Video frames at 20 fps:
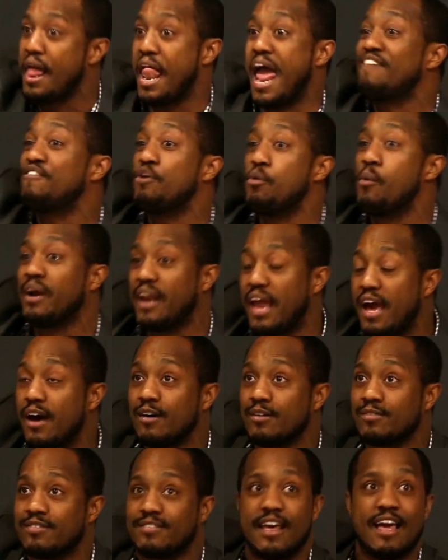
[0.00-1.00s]
Everyone
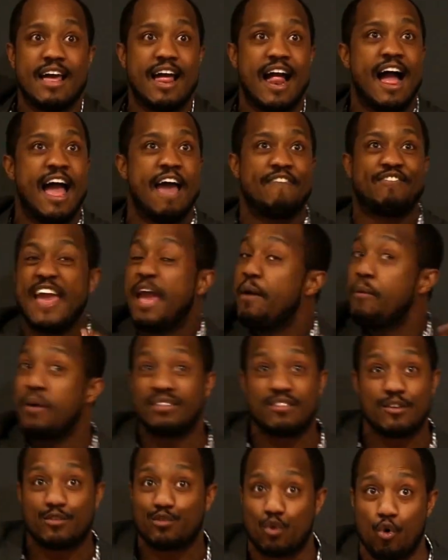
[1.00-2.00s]
else, if they
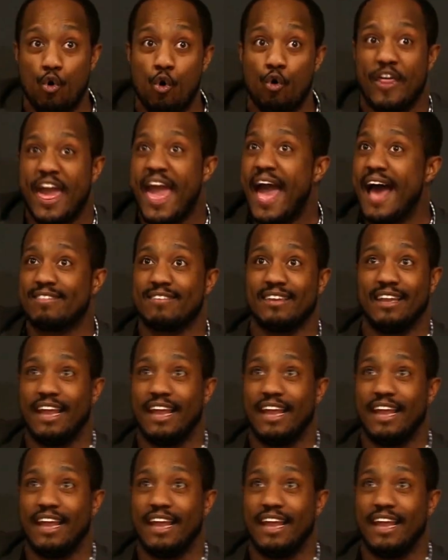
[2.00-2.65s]
went to school, they had to